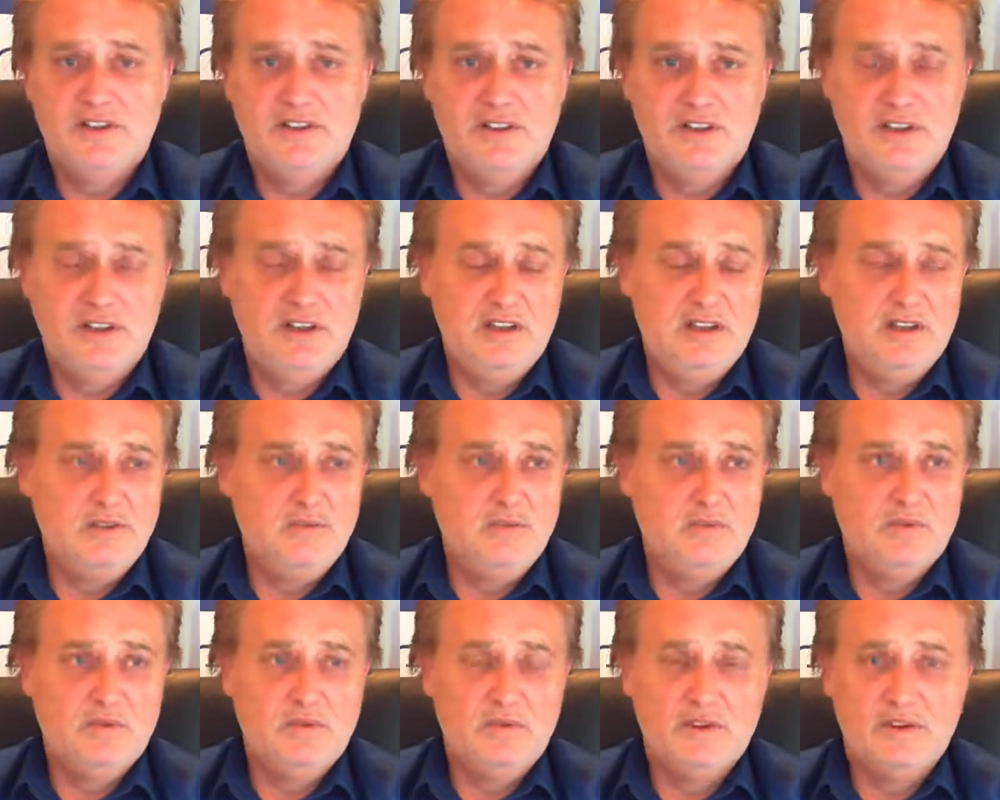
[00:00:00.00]
The
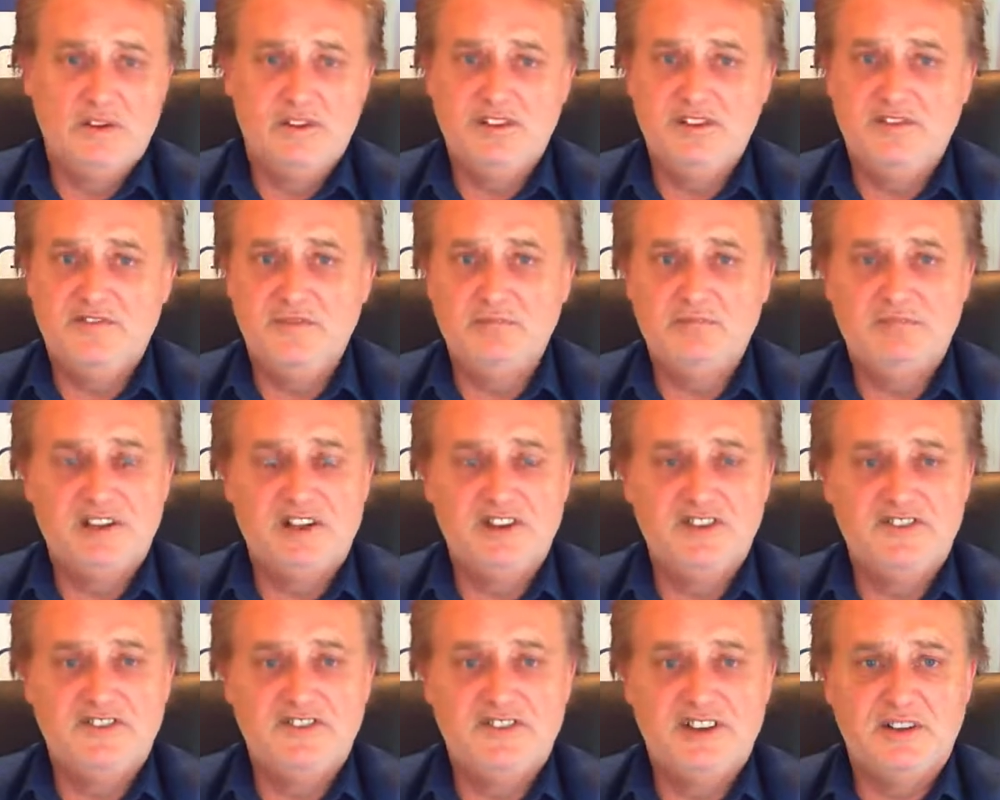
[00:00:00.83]
different
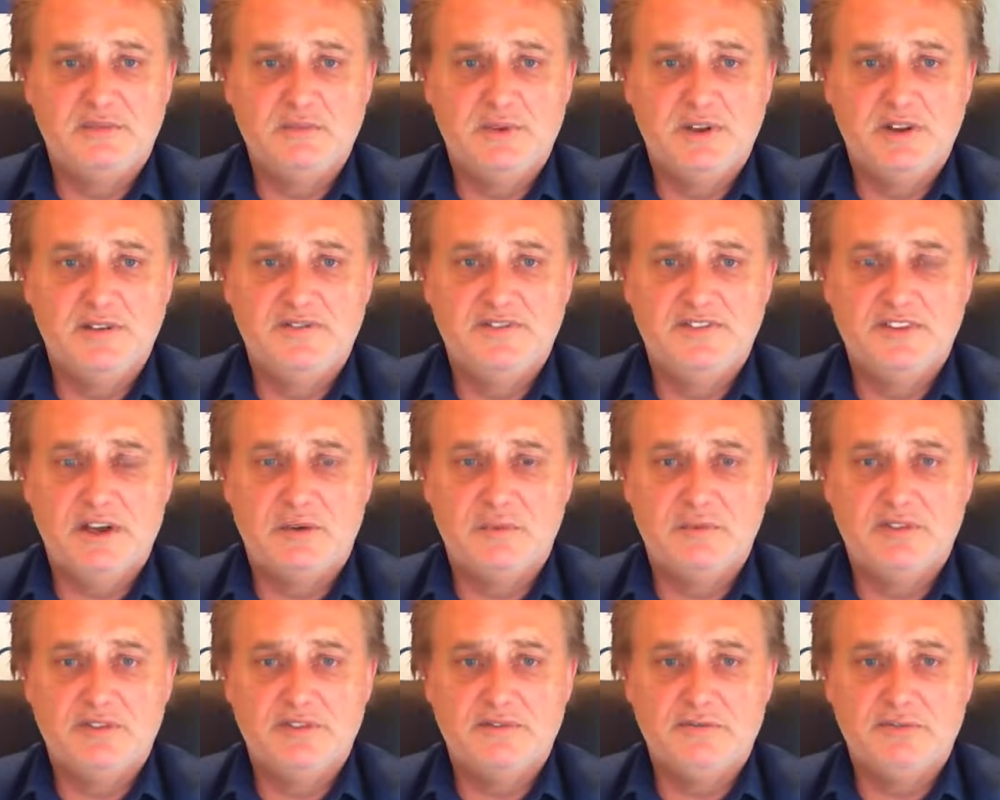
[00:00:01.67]
places that we've
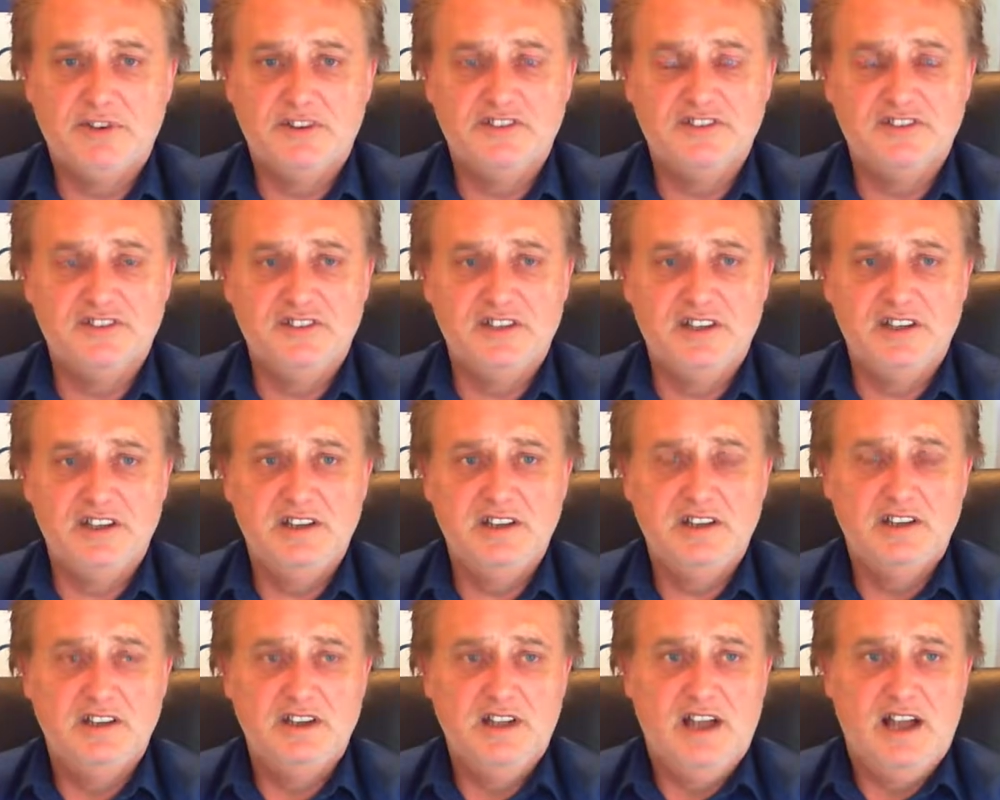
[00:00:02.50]
dealt with
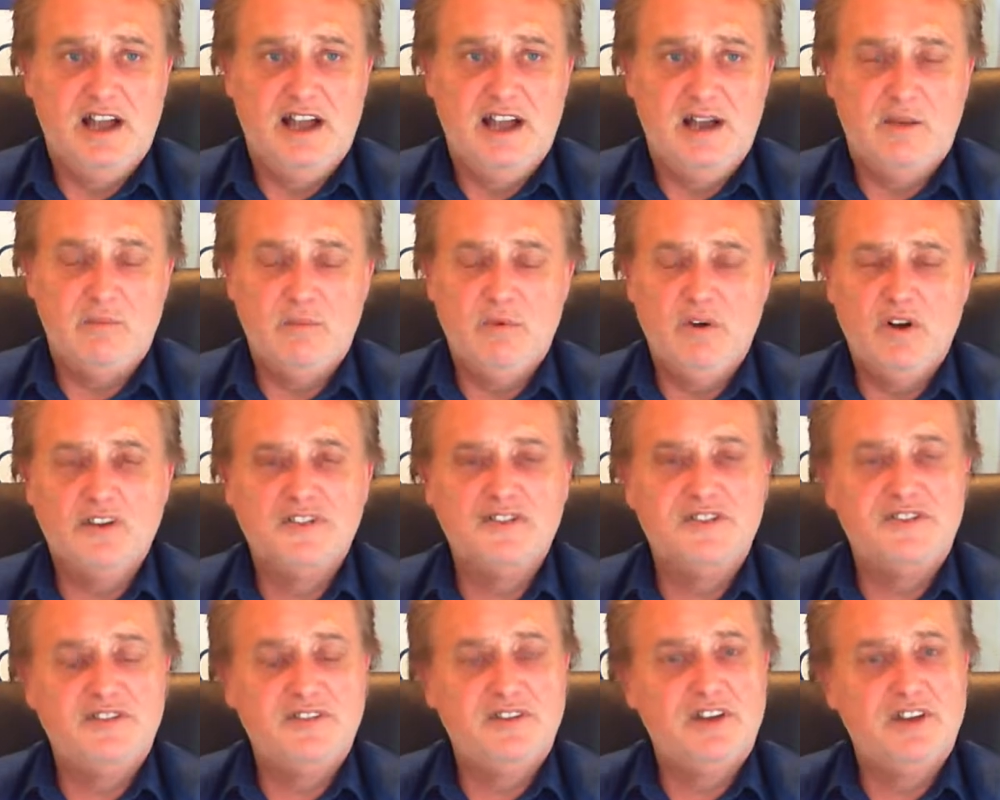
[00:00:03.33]
recently,
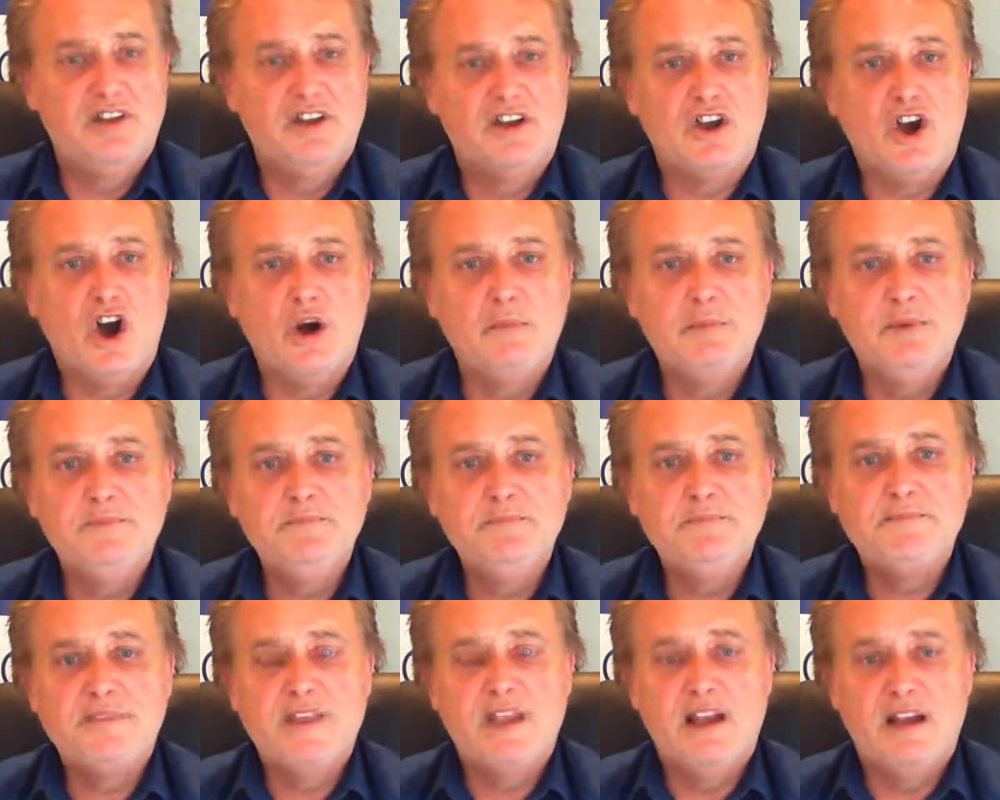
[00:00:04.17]
whilst they're common,